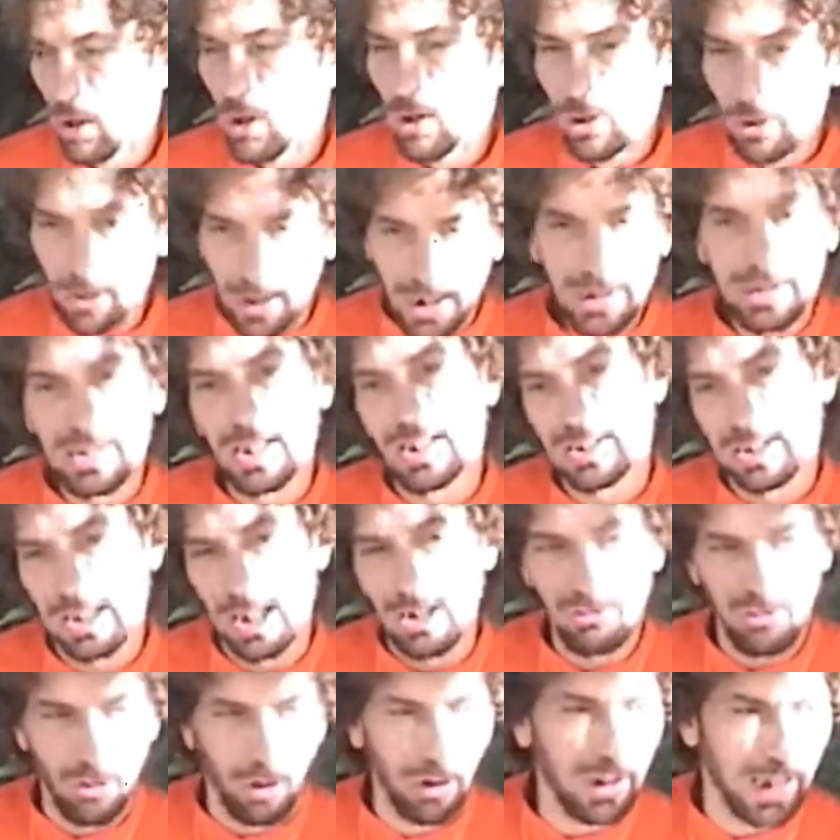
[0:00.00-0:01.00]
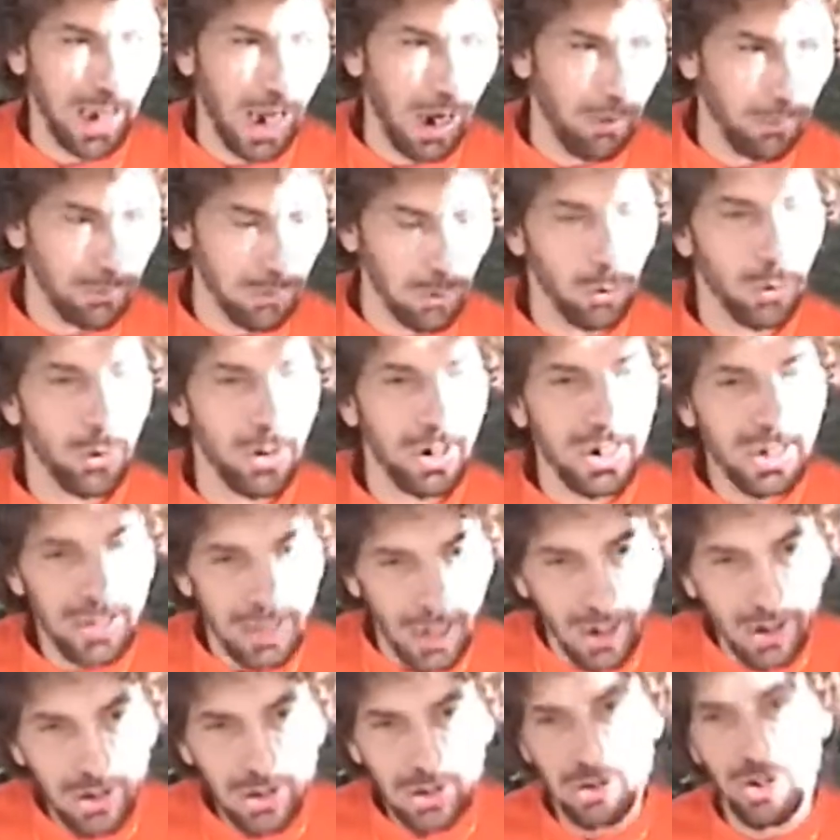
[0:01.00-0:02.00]
who is the central character? Who is
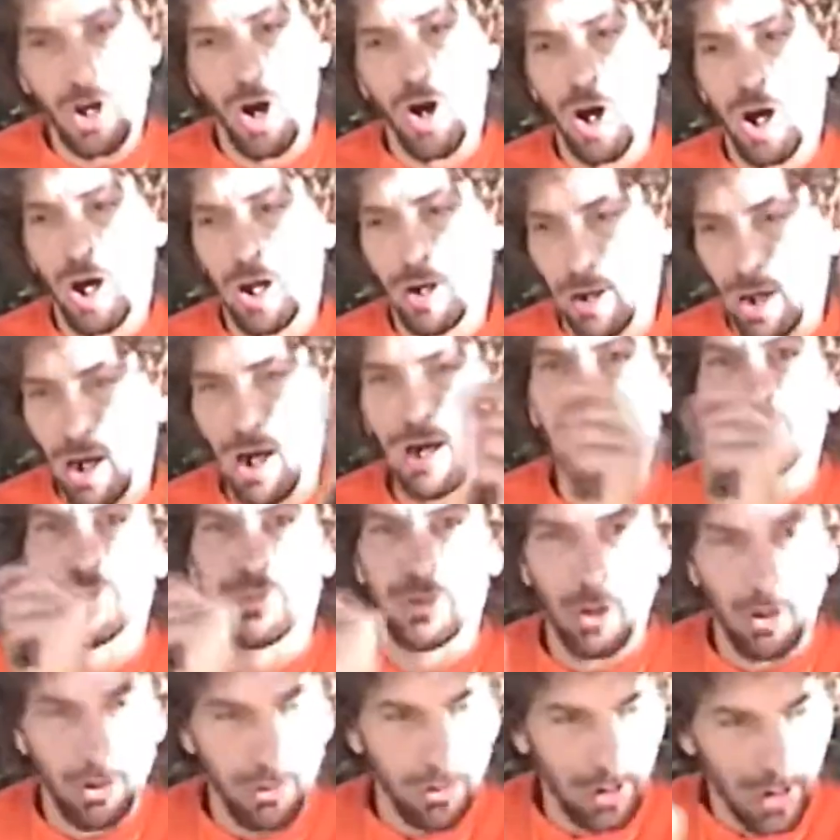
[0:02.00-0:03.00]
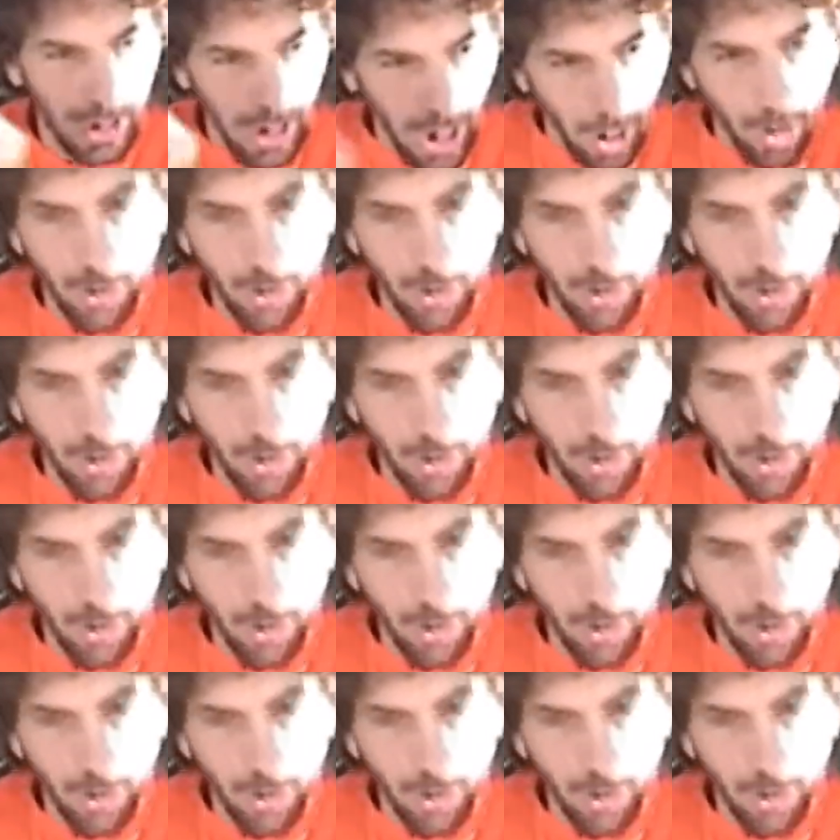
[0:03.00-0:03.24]
the star of your